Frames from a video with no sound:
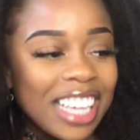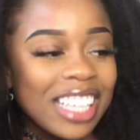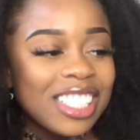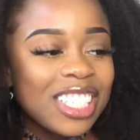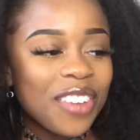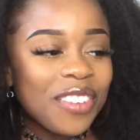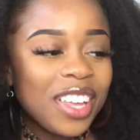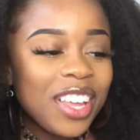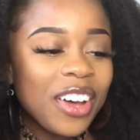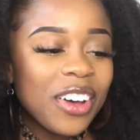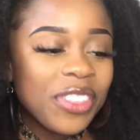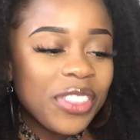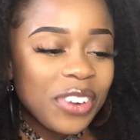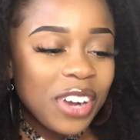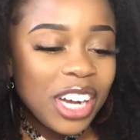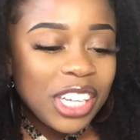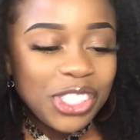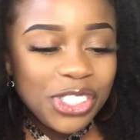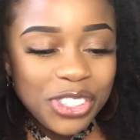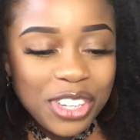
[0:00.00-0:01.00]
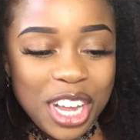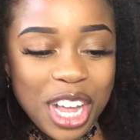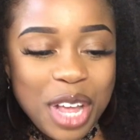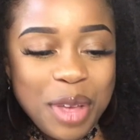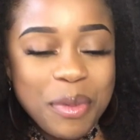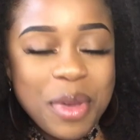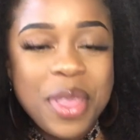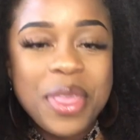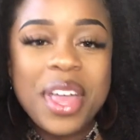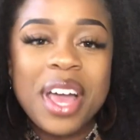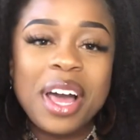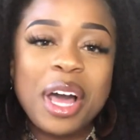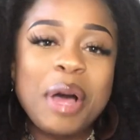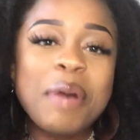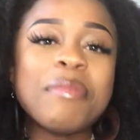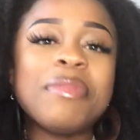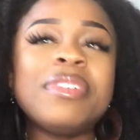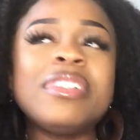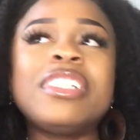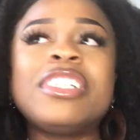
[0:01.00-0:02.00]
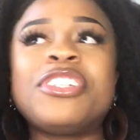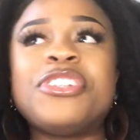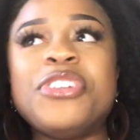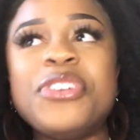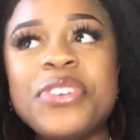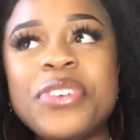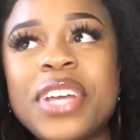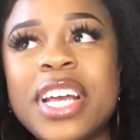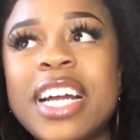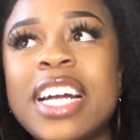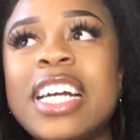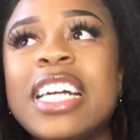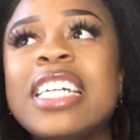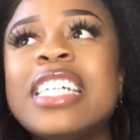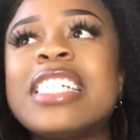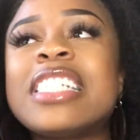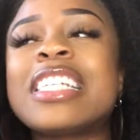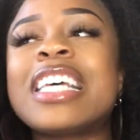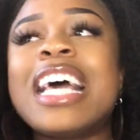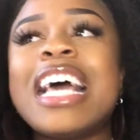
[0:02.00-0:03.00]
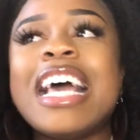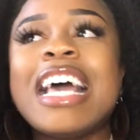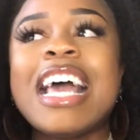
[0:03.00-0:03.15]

So we go through our trip, and then comes New Year's.